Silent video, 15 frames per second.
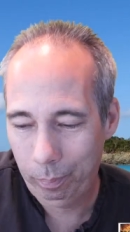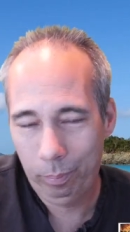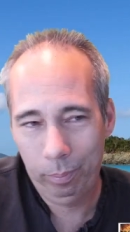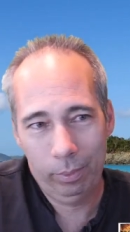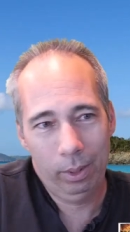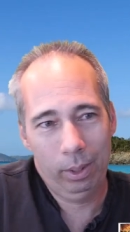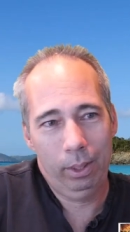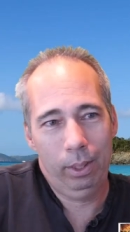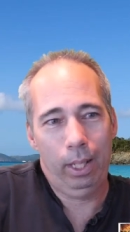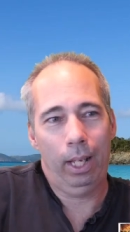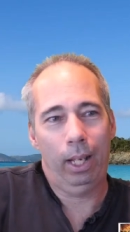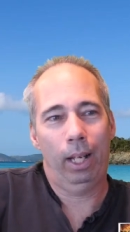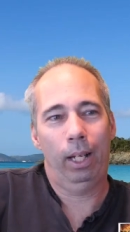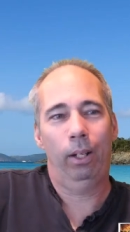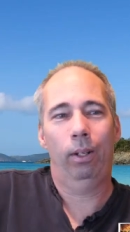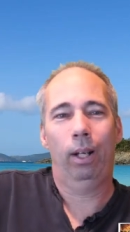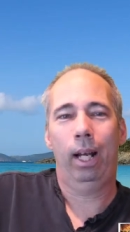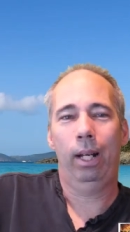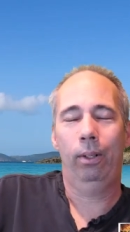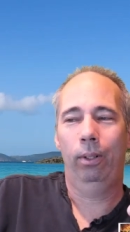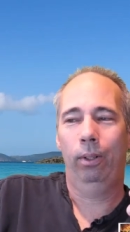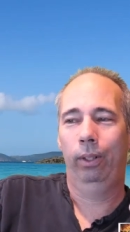Yeah, I don't. I don't
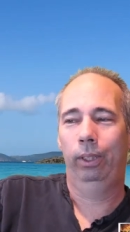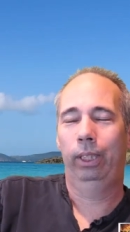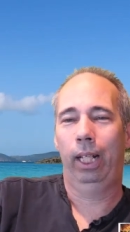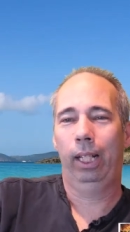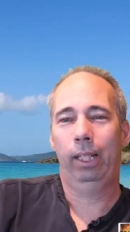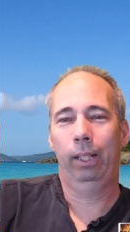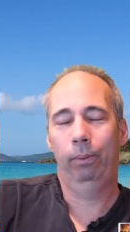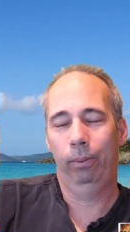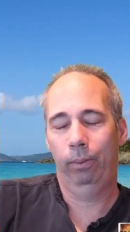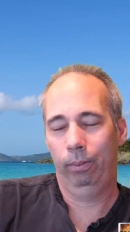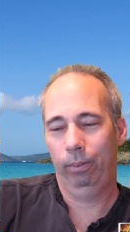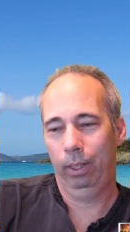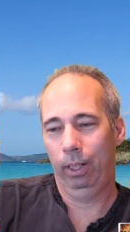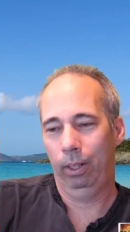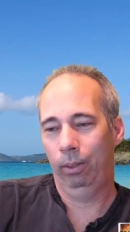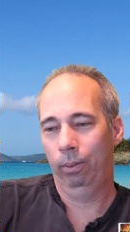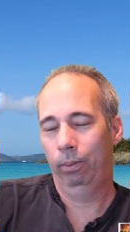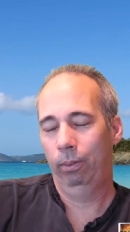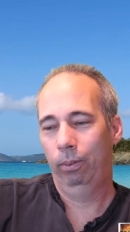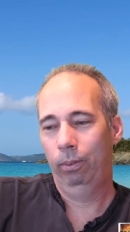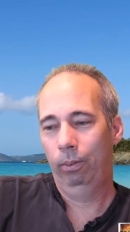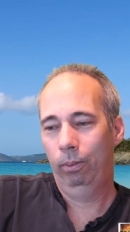know exactly. You know
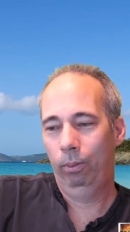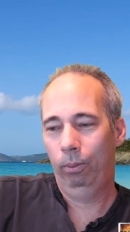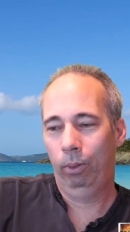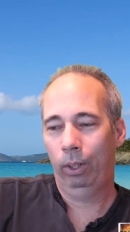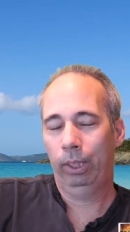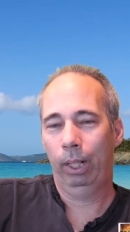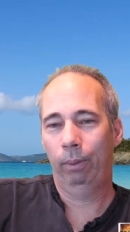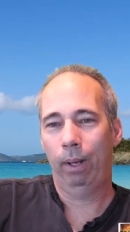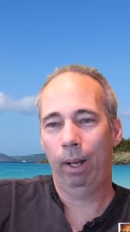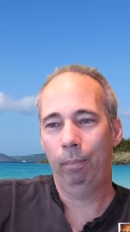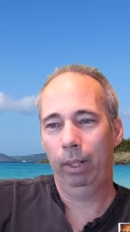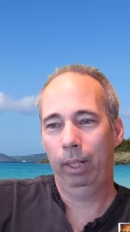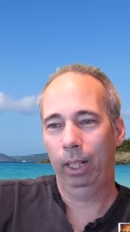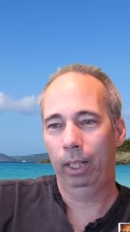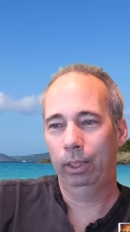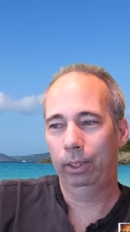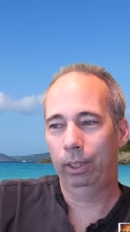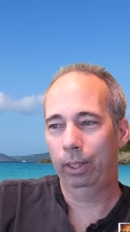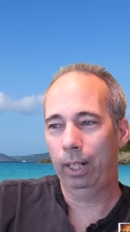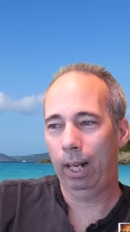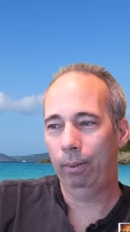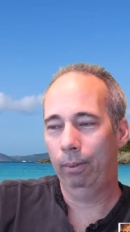what they want because they're
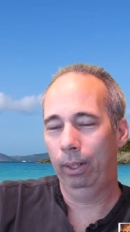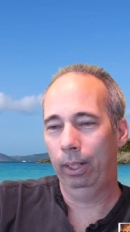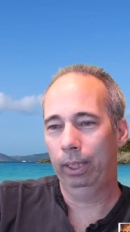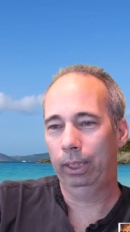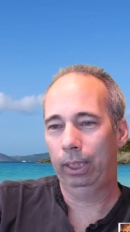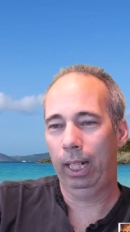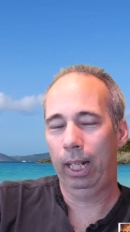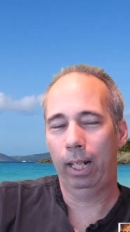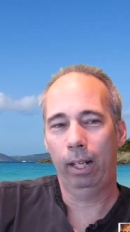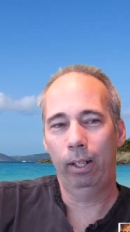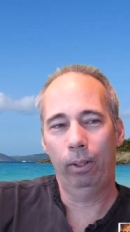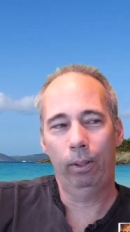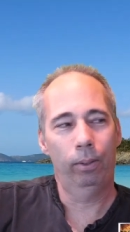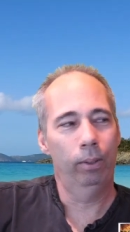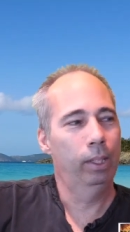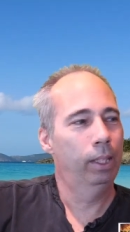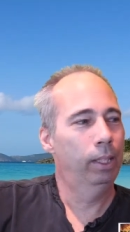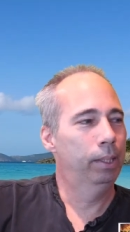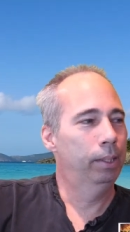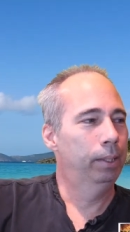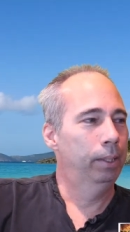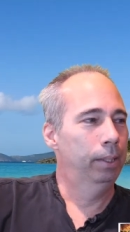not really saying. I know
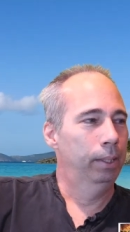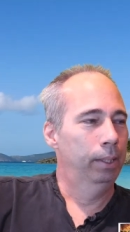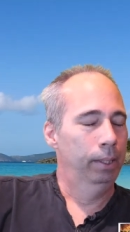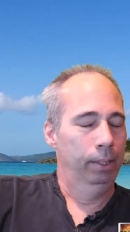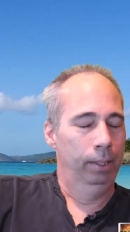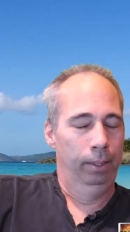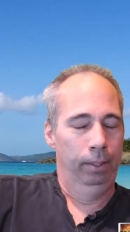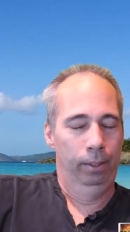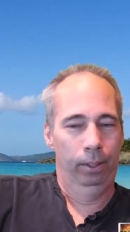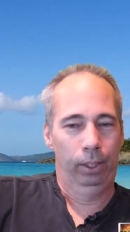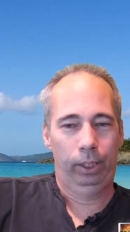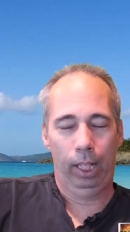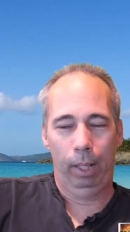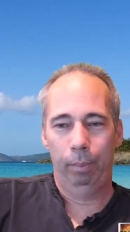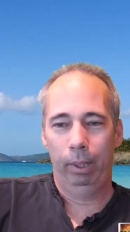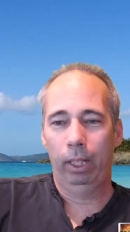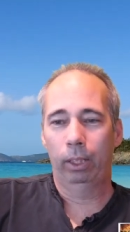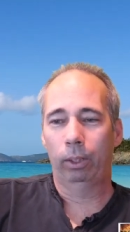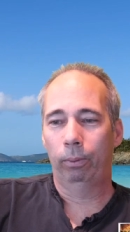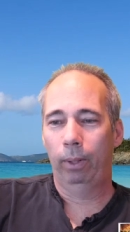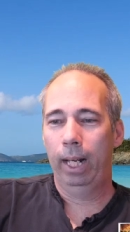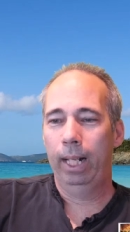they're saying because of
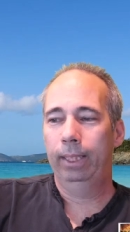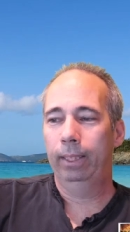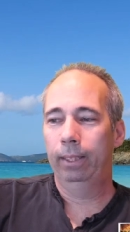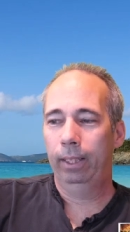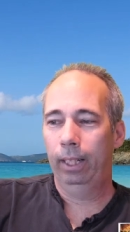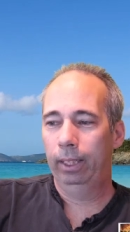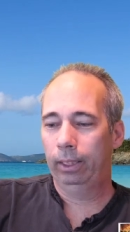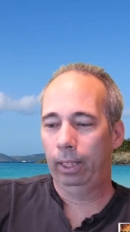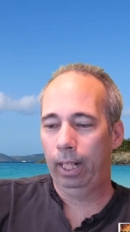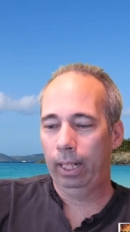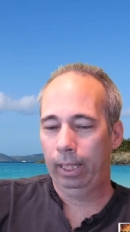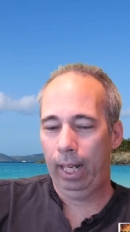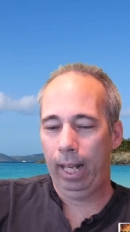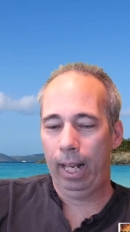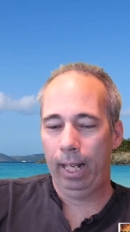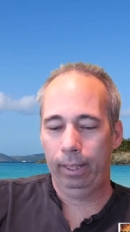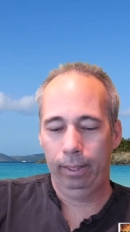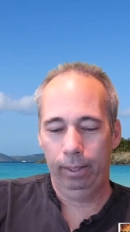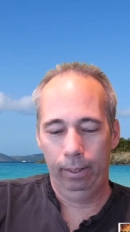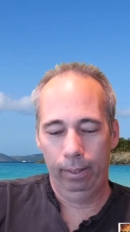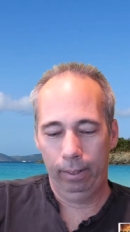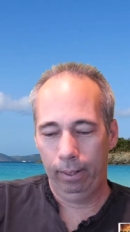rates and things like that.
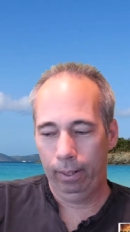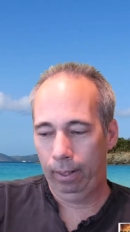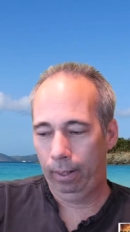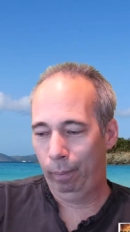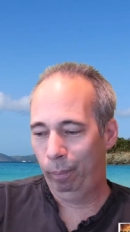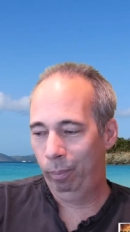Um,